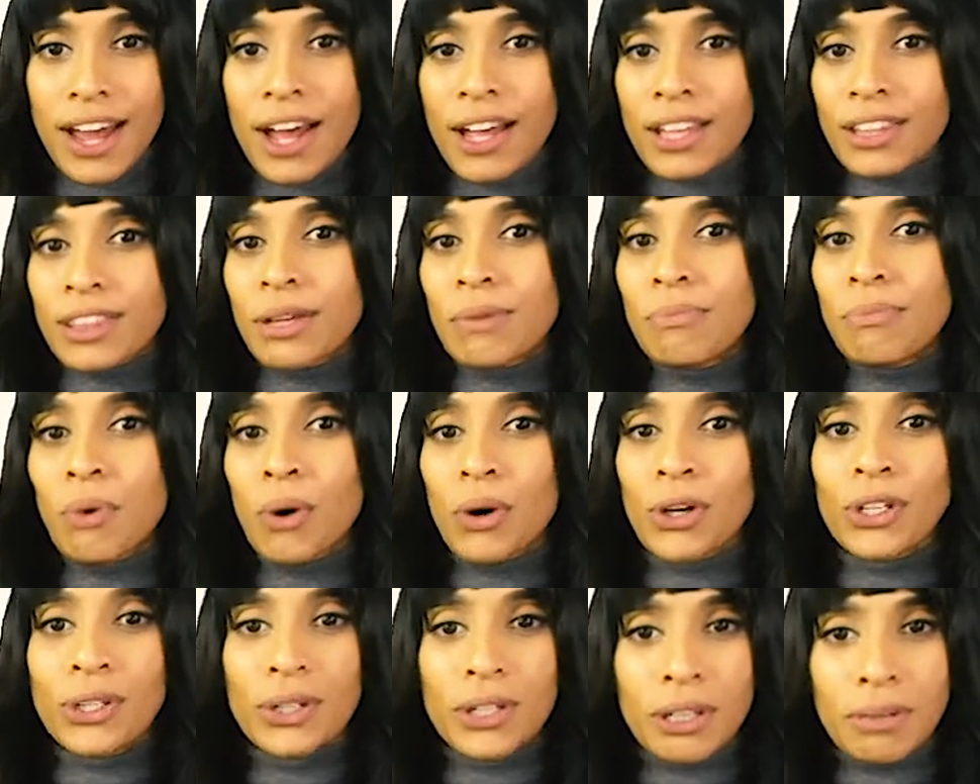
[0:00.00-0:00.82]
The more
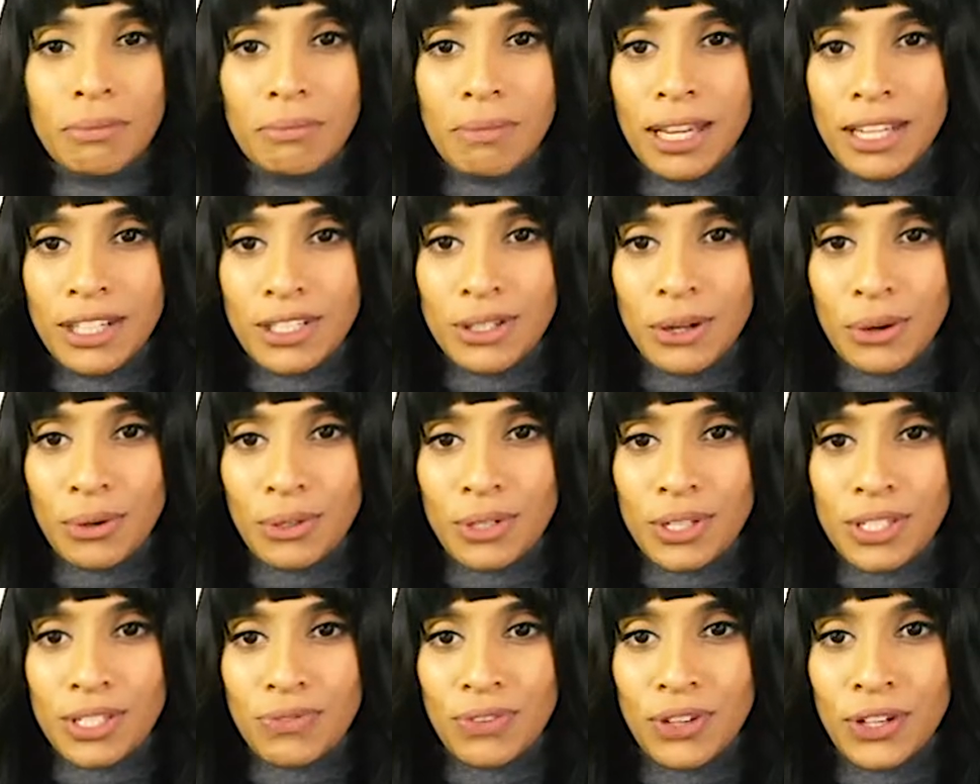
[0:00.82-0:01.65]
you can make
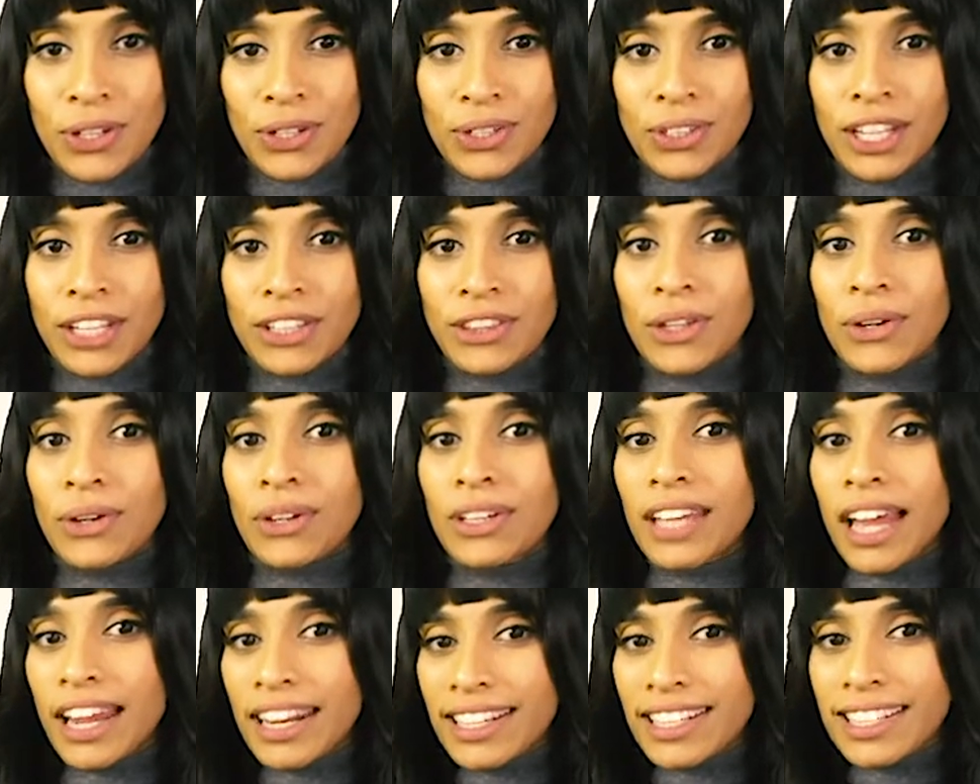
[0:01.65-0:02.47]
donors feel like they're
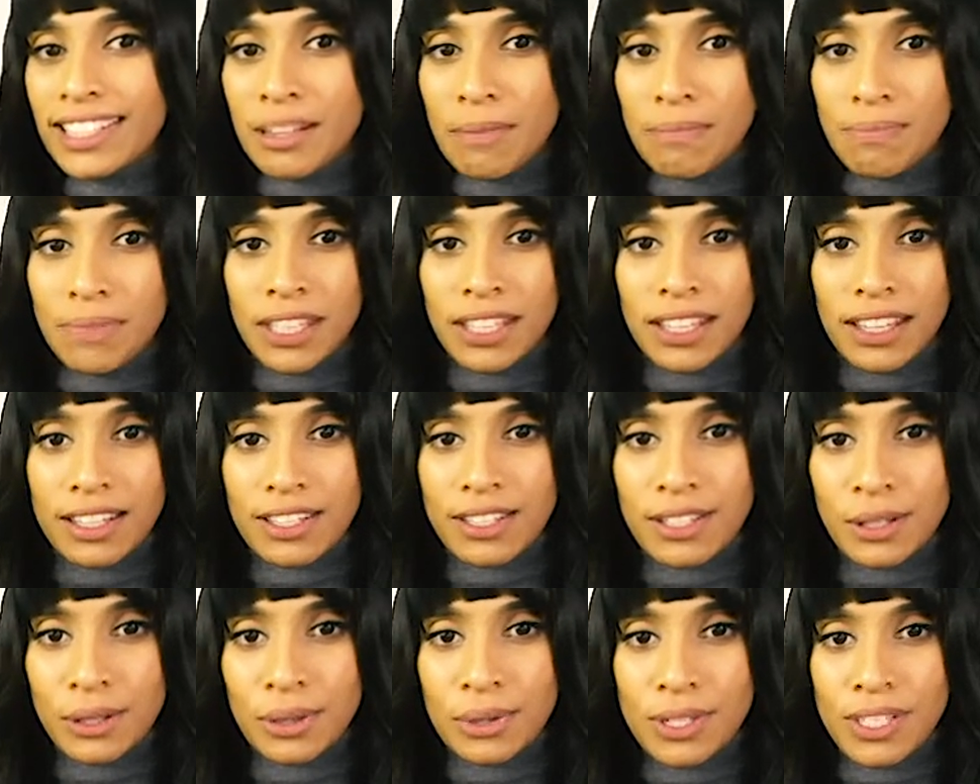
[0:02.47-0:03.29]
getting something
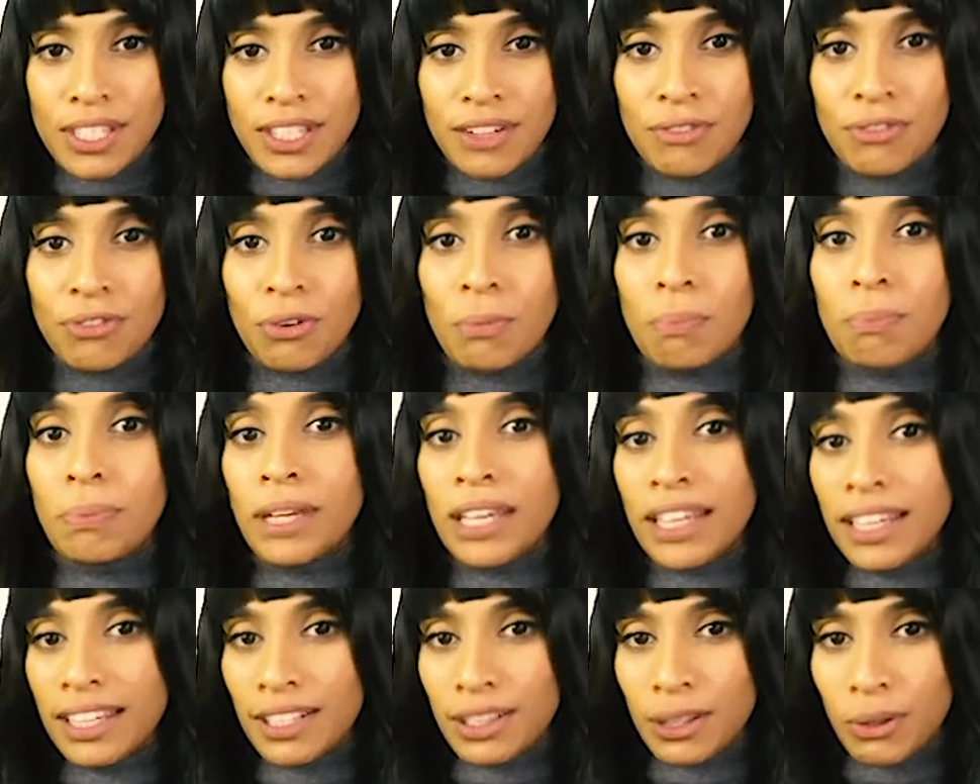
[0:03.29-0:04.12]
exclusive for
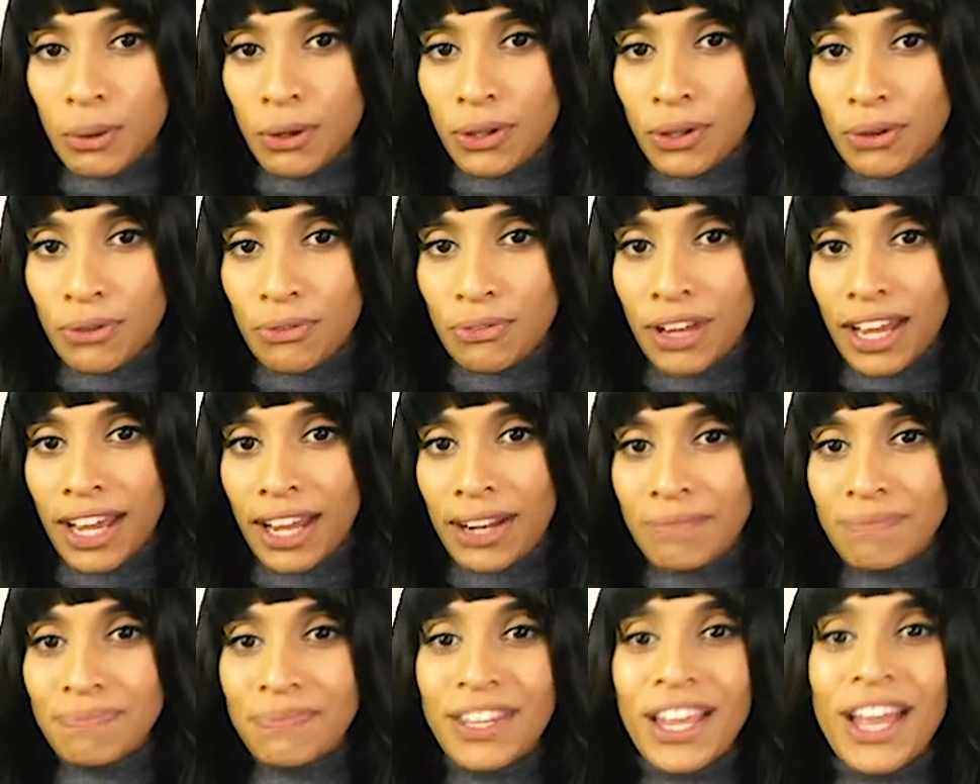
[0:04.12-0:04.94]
being a loyal
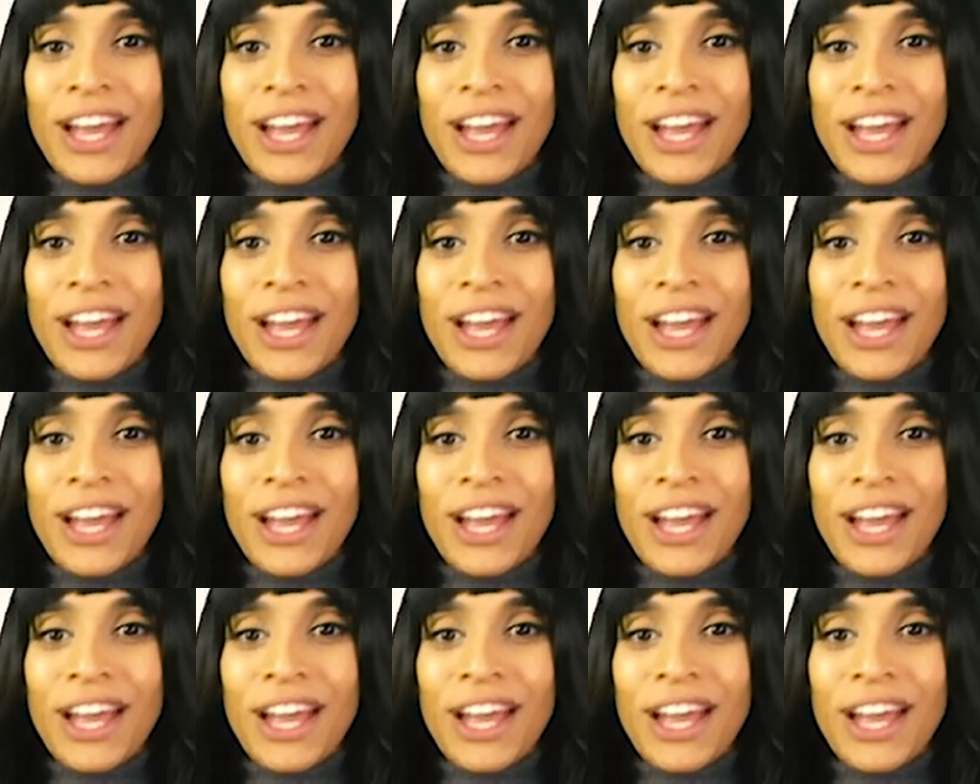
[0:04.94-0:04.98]
fan,